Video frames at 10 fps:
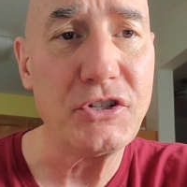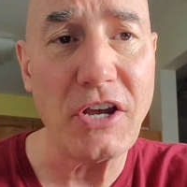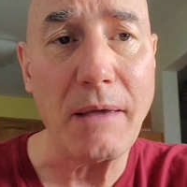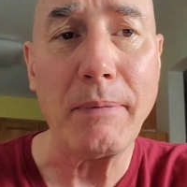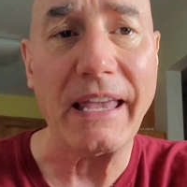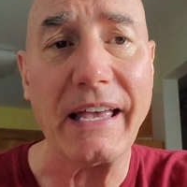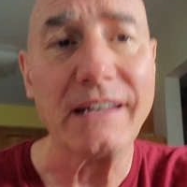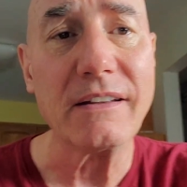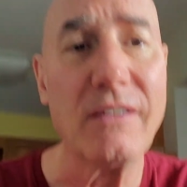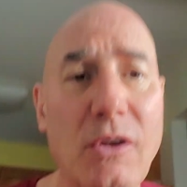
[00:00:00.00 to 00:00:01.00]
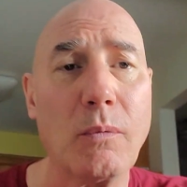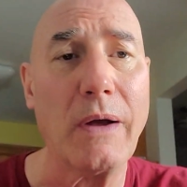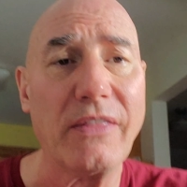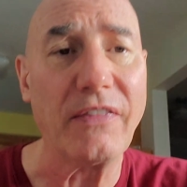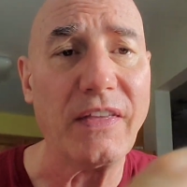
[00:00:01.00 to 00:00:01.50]
shaping it in the way
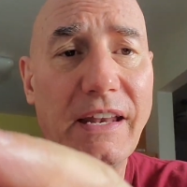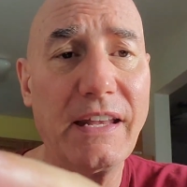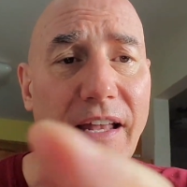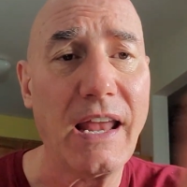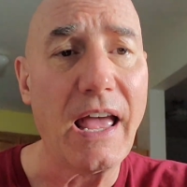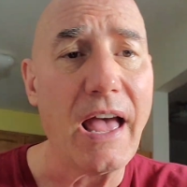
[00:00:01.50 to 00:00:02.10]
that they did.